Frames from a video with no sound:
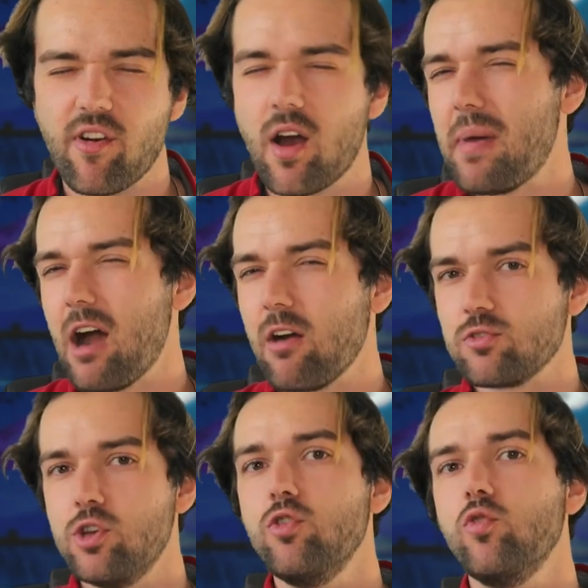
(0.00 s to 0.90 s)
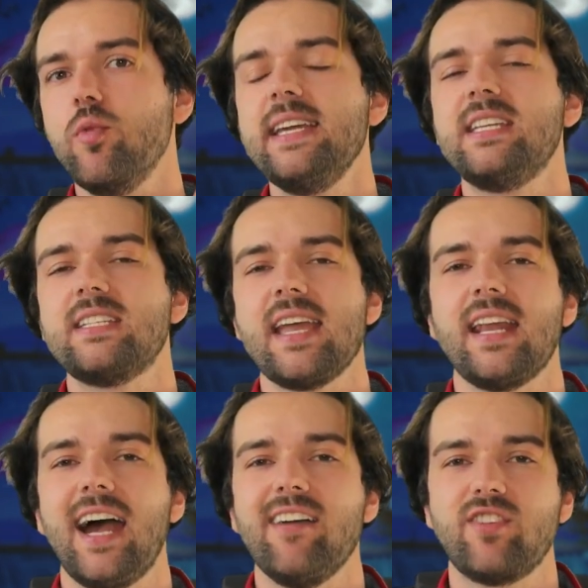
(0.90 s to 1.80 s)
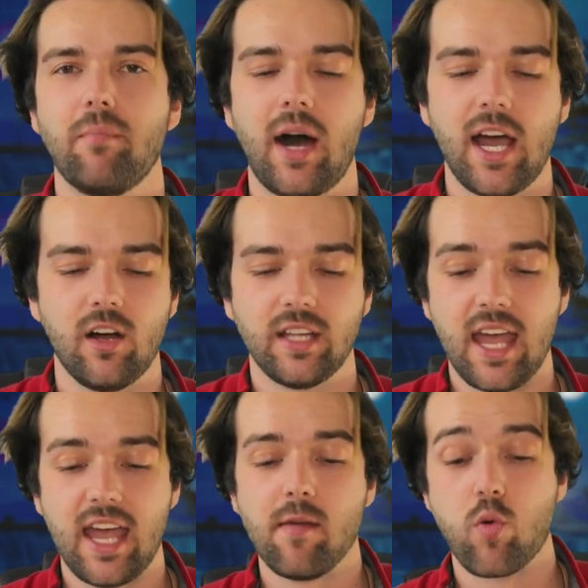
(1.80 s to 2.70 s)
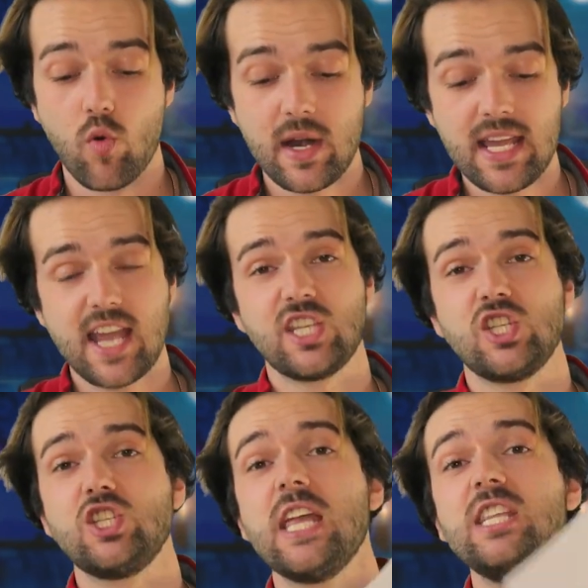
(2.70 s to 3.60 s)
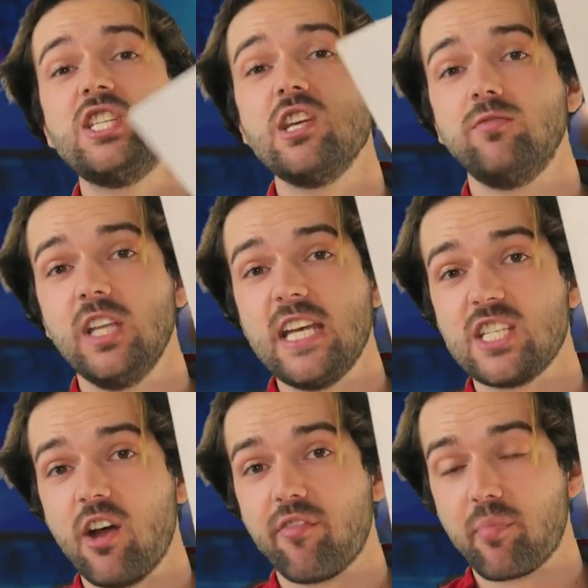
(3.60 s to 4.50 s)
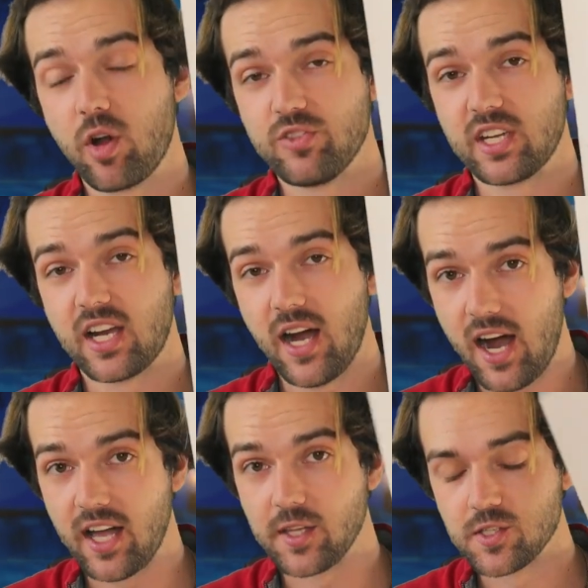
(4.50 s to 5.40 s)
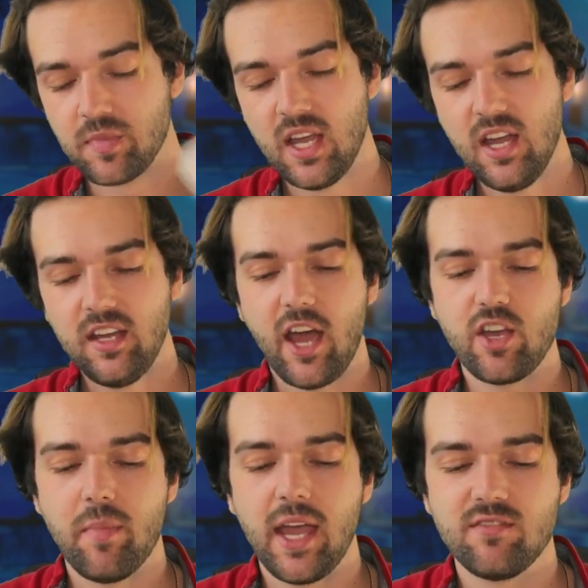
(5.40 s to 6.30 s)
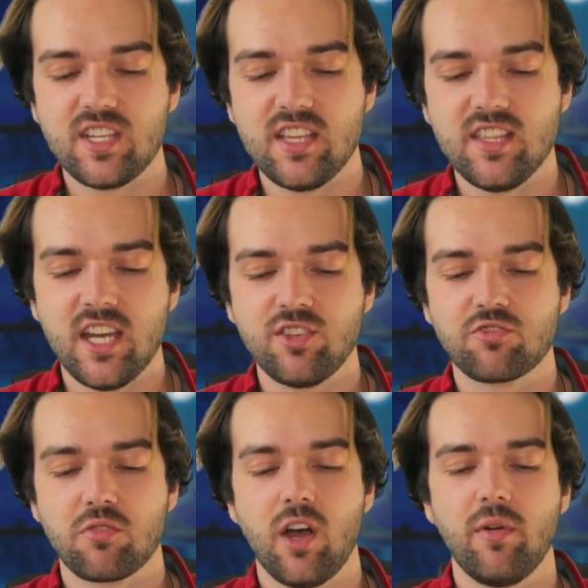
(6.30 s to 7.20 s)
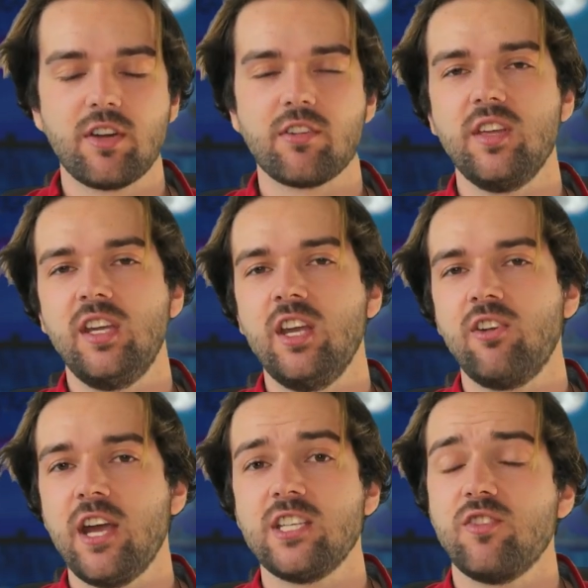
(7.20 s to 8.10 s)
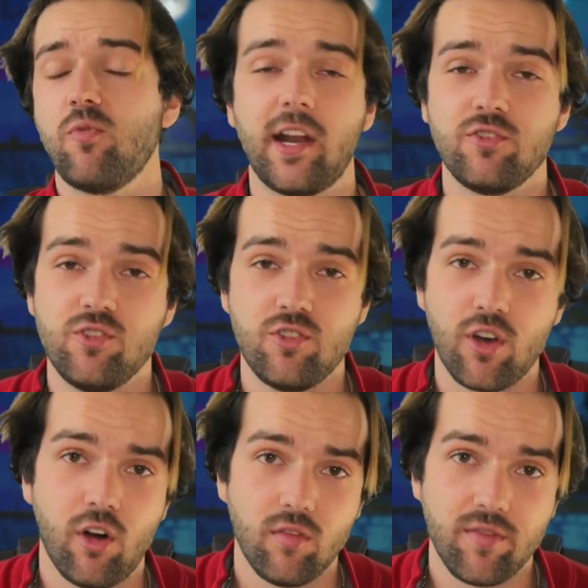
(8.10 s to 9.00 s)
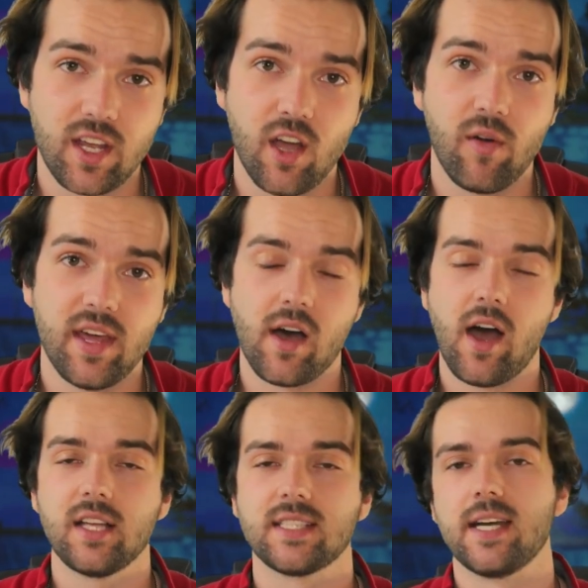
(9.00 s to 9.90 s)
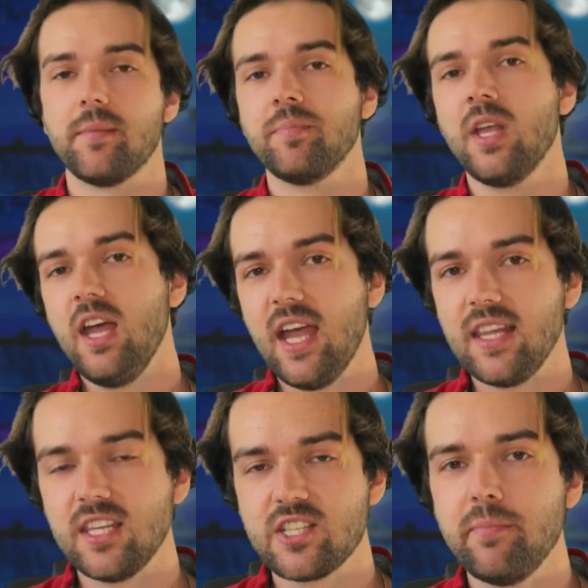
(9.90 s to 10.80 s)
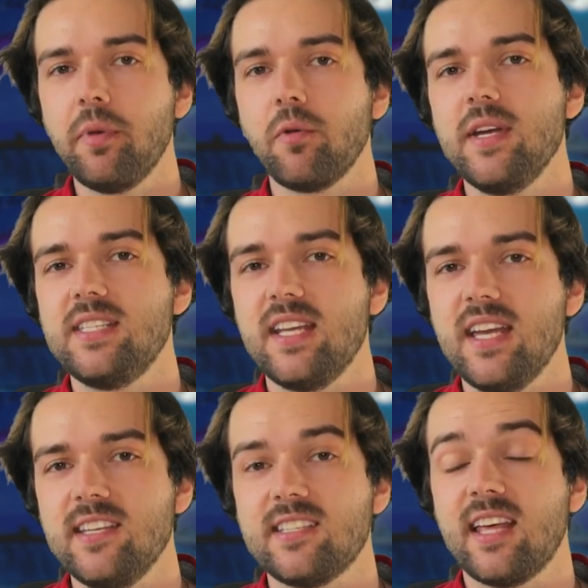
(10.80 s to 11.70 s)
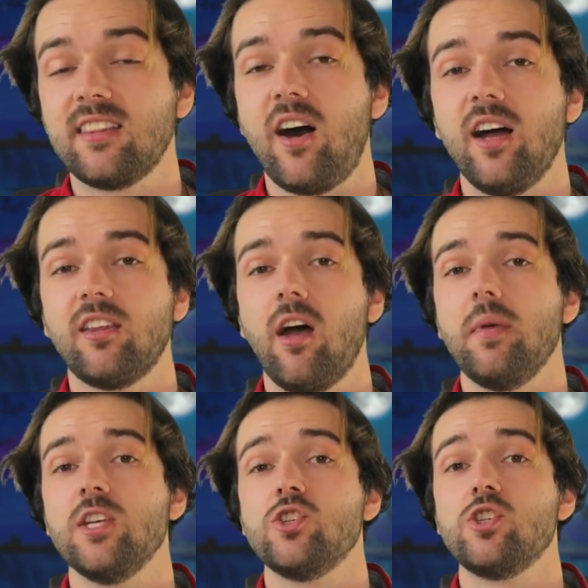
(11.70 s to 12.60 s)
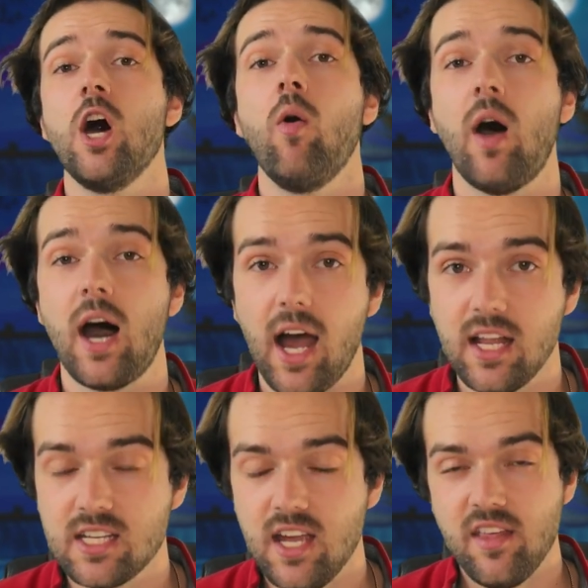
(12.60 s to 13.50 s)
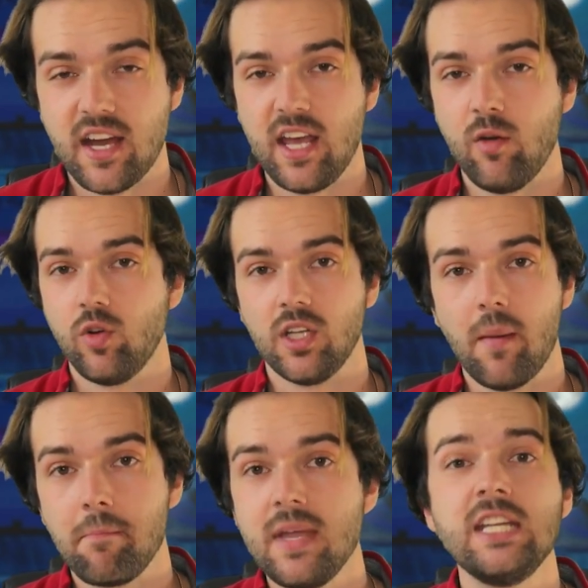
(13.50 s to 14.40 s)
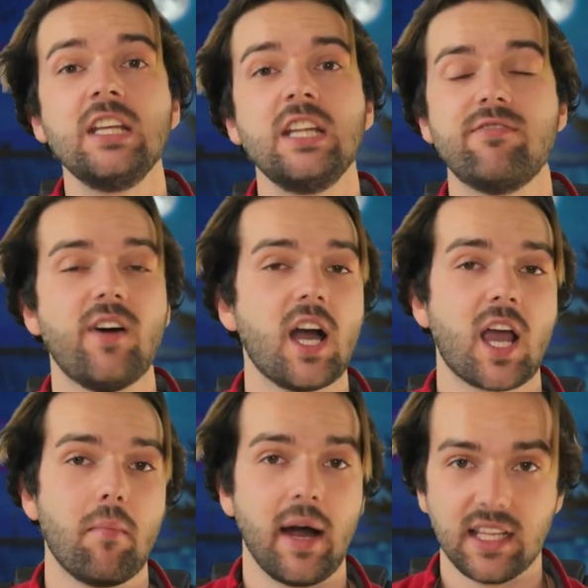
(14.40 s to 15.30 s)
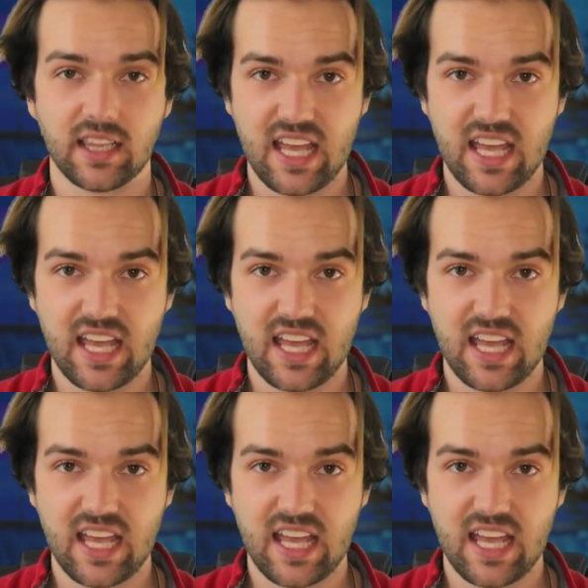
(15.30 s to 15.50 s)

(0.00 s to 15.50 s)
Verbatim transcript: for about two weeks and I've compiled a pretty extensive list of pros and cons. Now you may have seen the intro and are thinking, Greyson, why don't you do the whole video in the hot tub? And the simple reason is that the hot tub is so hot that it will immediately fog up my